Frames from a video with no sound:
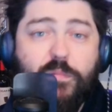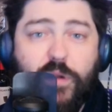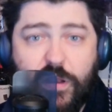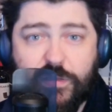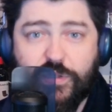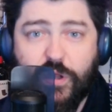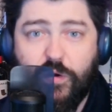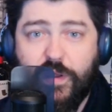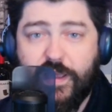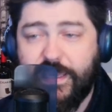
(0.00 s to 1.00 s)
but
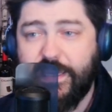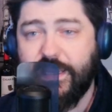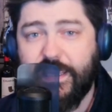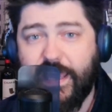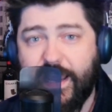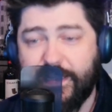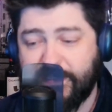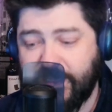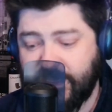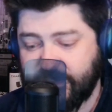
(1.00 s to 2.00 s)
also eating
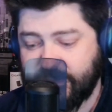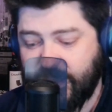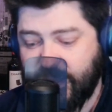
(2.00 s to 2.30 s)
cats is